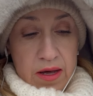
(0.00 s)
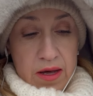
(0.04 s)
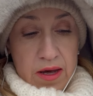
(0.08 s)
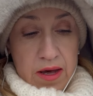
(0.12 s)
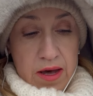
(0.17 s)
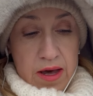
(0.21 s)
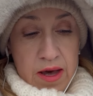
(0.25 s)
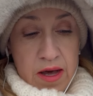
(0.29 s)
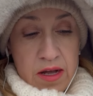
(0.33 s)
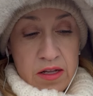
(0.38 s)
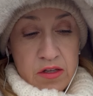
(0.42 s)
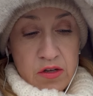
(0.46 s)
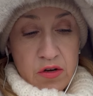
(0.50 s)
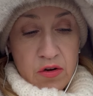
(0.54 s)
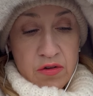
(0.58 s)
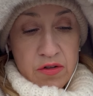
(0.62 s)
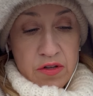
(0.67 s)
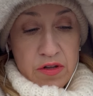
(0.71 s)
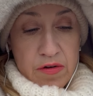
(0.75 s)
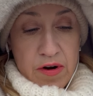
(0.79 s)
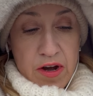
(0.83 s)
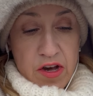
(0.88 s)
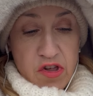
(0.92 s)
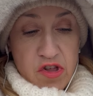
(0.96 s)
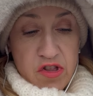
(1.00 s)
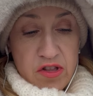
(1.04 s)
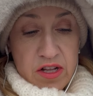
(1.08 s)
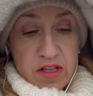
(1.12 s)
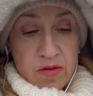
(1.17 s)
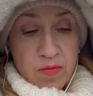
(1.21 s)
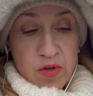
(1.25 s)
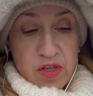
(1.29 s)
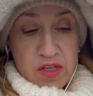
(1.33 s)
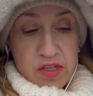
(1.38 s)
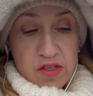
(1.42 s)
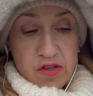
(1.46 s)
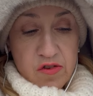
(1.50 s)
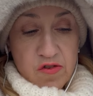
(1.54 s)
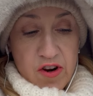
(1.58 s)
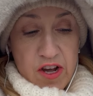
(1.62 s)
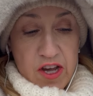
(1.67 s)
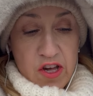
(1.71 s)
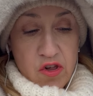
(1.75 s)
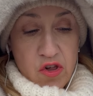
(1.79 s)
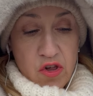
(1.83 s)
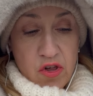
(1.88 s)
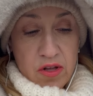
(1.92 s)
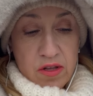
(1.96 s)
and on the Russian
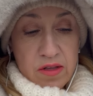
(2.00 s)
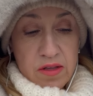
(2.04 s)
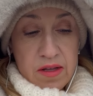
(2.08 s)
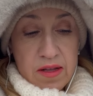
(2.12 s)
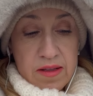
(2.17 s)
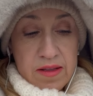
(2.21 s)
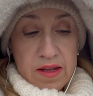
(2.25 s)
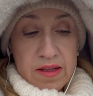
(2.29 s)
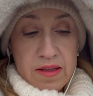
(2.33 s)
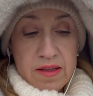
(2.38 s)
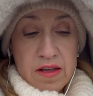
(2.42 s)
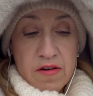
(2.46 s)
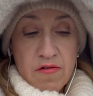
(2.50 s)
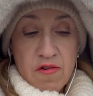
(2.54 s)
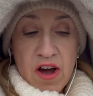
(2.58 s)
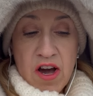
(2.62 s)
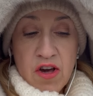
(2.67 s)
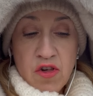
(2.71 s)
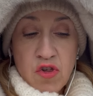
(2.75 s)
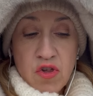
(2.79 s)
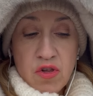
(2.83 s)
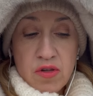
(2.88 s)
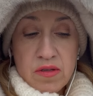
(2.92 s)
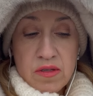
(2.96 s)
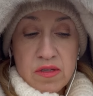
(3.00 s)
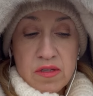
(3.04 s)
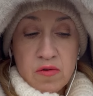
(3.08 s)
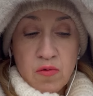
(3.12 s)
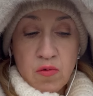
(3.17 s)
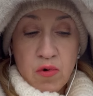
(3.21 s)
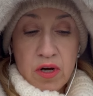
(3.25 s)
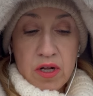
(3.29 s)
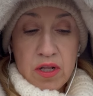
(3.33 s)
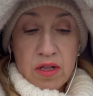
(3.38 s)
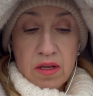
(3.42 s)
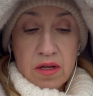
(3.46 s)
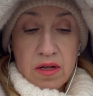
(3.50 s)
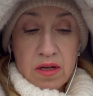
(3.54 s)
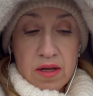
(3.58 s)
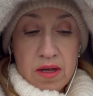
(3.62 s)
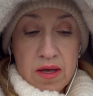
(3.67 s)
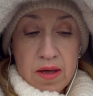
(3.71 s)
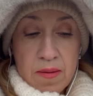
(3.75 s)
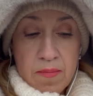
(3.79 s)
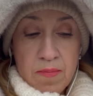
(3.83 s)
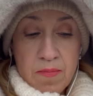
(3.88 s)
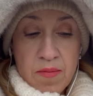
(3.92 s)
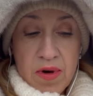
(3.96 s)
administration, that the Russians will
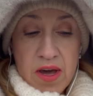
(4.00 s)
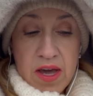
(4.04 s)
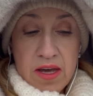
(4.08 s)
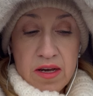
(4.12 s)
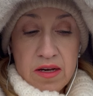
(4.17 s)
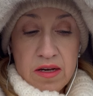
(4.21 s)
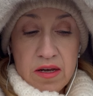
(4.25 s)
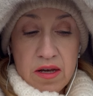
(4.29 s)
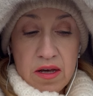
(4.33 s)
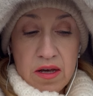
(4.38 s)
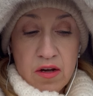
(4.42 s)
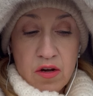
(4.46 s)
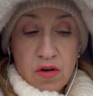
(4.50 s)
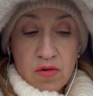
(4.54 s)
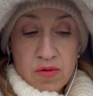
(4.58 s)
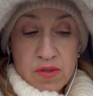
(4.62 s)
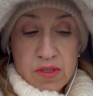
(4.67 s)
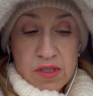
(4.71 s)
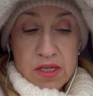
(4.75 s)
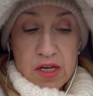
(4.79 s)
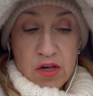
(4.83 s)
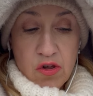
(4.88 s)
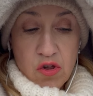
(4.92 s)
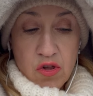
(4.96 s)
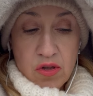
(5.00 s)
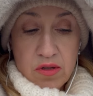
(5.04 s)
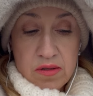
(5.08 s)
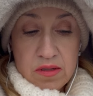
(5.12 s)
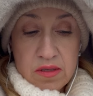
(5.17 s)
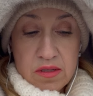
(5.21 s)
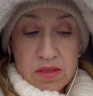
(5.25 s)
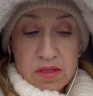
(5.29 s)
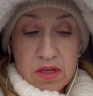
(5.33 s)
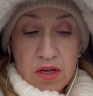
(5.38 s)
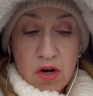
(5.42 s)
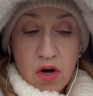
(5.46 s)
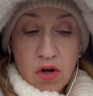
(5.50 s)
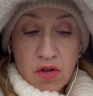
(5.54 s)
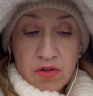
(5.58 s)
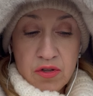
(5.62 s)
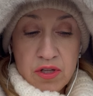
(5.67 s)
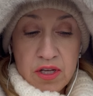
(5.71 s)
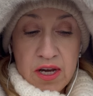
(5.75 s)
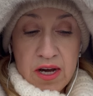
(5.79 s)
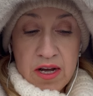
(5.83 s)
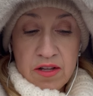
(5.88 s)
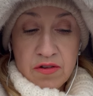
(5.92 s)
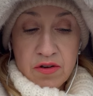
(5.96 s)
make concessions. On
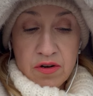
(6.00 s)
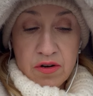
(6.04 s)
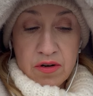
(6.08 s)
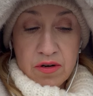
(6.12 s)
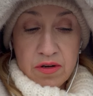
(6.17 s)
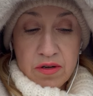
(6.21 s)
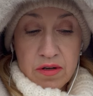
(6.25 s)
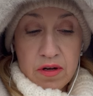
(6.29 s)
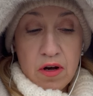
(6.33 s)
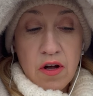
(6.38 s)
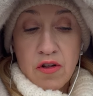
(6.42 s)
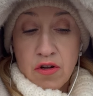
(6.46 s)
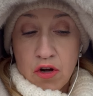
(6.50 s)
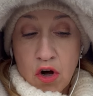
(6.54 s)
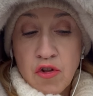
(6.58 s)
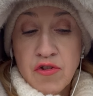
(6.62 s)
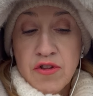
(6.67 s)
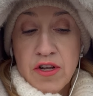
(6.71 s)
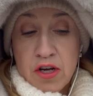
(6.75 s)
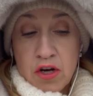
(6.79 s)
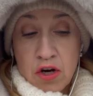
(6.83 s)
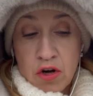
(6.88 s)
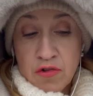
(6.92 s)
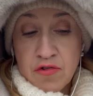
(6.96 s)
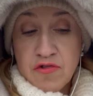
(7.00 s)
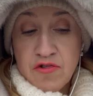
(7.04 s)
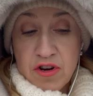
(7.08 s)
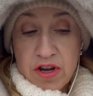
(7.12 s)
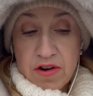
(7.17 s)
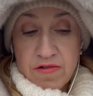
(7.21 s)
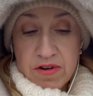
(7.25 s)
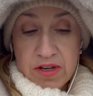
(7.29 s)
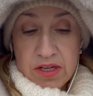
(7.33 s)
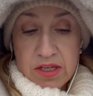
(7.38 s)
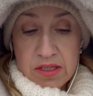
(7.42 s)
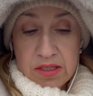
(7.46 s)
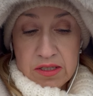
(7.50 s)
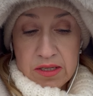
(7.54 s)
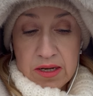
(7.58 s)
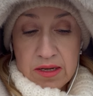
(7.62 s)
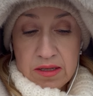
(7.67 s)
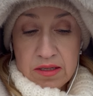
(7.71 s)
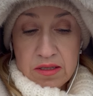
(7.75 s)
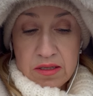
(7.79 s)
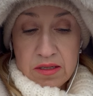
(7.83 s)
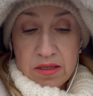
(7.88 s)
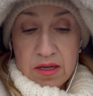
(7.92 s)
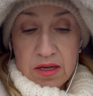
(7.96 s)
the contrary, he
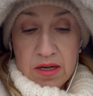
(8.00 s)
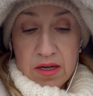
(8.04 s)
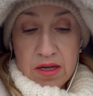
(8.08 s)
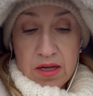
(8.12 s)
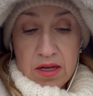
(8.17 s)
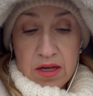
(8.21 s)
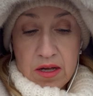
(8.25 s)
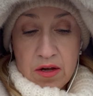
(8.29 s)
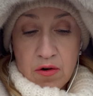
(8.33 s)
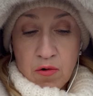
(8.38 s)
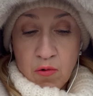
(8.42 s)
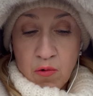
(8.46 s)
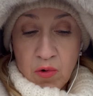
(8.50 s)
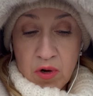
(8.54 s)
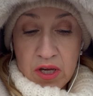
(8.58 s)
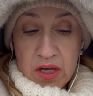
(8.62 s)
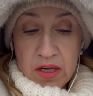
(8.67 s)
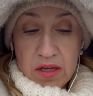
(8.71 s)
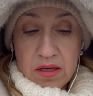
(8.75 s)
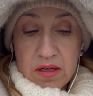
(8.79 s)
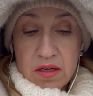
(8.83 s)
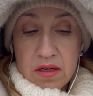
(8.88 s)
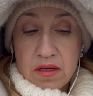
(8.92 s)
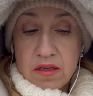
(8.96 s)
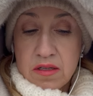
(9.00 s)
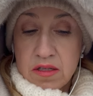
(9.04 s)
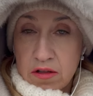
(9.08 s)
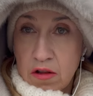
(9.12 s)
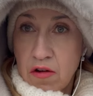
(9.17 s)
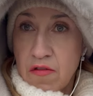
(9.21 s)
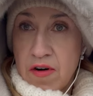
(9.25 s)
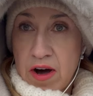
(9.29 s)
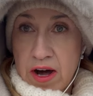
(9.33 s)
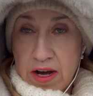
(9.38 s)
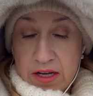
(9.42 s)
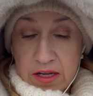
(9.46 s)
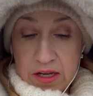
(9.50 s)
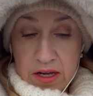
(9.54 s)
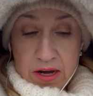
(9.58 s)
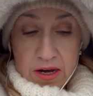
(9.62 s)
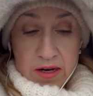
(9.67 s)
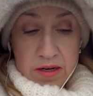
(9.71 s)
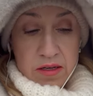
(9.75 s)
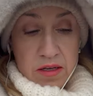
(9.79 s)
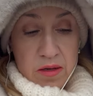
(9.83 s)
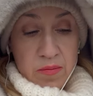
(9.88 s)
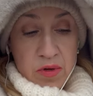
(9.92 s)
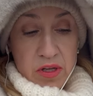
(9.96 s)
says, we,
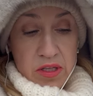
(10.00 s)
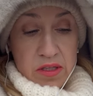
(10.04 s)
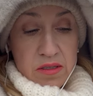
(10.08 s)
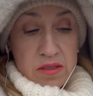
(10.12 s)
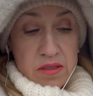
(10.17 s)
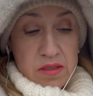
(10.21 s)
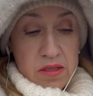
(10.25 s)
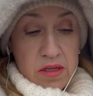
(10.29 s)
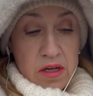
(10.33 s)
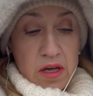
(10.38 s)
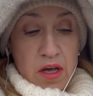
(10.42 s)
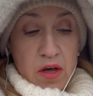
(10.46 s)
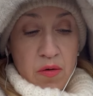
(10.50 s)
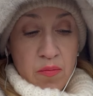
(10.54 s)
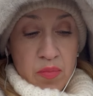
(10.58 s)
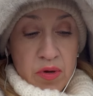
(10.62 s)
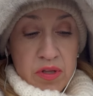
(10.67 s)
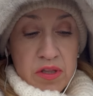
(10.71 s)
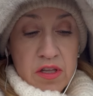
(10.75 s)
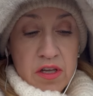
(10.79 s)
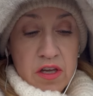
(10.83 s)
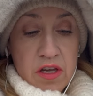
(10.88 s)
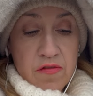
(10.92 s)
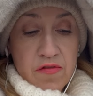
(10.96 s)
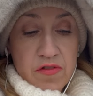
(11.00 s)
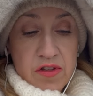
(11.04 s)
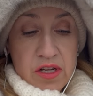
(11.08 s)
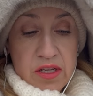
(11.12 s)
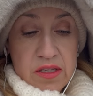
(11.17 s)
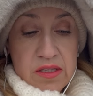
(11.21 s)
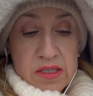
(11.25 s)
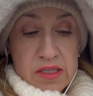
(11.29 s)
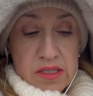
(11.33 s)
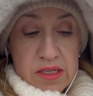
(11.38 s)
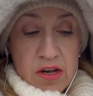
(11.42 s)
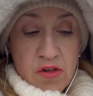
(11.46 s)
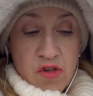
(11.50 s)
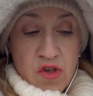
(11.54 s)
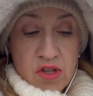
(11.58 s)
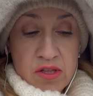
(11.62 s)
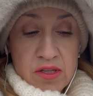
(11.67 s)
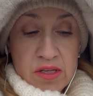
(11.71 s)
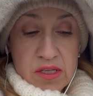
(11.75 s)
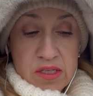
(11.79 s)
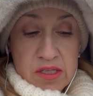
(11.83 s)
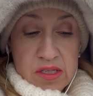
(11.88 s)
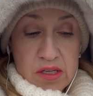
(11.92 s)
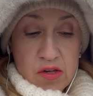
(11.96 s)
Slovakia, he means, believe that such a
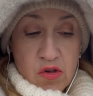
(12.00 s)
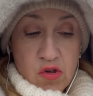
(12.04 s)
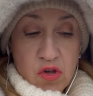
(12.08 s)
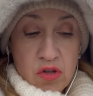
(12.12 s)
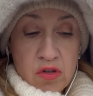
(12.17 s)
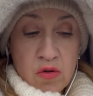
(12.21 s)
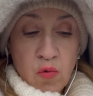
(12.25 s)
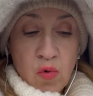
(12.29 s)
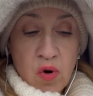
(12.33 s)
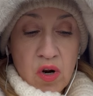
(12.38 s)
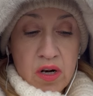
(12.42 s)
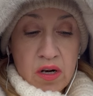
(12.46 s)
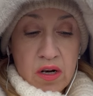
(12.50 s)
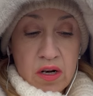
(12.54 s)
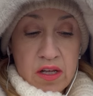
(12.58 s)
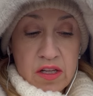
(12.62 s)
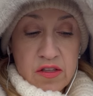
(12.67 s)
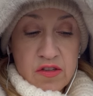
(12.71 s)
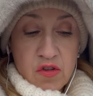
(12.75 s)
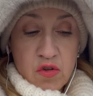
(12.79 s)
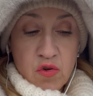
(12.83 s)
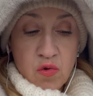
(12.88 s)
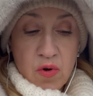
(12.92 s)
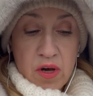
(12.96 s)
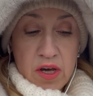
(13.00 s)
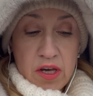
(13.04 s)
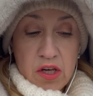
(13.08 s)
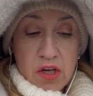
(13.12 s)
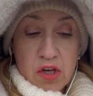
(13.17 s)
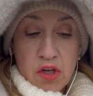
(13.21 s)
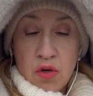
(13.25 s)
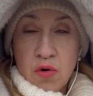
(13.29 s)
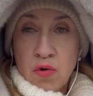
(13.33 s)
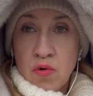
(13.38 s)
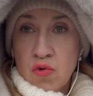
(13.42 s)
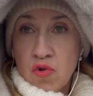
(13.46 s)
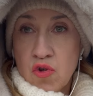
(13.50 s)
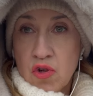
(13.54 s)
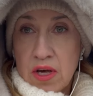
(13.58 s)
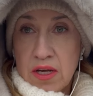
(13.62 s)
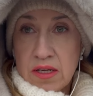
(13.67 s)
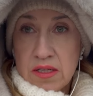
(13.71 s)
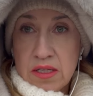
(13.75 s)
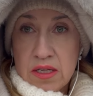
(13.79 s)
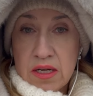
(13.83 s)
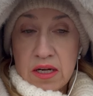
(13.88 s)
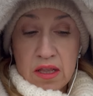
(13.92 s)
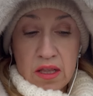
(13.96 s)
decision will lead to a huge
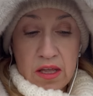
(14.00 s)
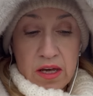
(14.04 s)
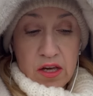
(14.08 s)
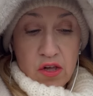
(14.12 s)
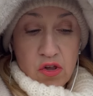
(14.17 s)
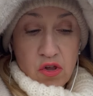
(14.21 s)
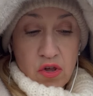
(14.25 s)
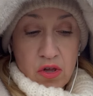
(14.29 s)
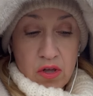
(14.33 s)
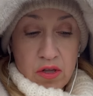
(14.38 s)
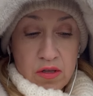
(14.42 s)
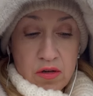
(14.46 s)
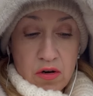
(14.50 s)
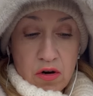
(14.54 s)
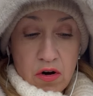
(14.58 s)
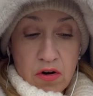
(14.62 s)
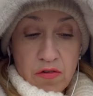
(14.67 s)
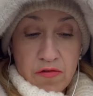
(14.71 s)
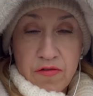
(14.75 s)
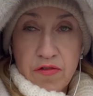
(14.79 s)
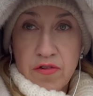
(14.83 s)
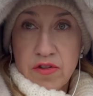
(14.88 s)
escalation of